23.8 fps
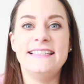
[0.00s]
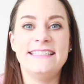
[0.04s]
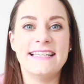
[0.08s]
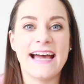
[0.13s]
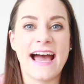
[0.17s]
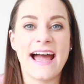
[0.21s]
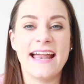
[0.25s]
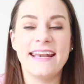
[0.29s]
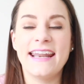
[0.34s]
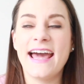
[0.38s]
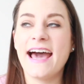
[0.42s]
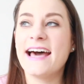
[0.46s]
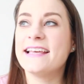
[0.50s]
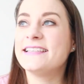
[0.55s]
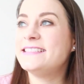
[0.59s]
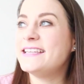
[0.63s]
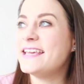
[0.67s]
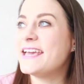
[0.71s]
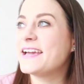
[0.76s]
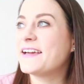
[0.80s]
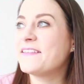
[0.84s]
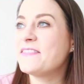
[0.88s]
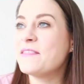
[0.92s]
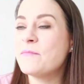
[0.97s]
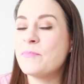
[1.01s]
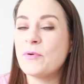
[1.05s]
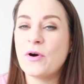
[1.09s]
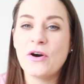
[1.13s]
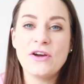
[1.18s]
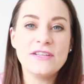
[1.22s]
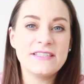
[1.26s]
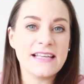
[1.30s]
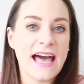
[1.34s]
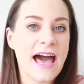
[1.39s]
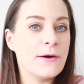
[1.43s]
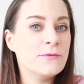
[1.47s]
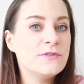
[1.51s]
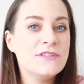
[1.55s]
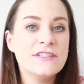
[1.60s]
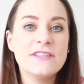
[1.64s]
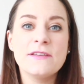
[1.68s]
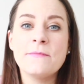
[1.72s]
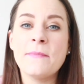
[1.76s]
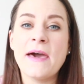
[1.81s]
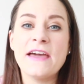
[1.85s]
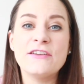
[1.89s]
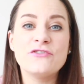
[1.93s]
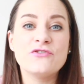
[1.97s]
Dan has taken the boys out to
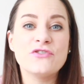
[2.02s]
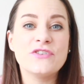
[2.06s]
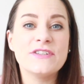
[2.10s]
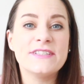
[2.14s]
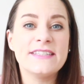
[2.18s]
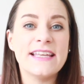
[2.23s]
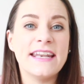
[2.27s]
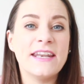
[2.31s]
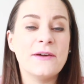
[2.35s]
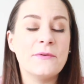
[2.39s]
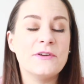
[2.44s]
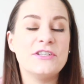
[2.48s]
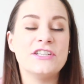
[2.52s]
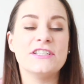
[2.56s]
the Metro Centre,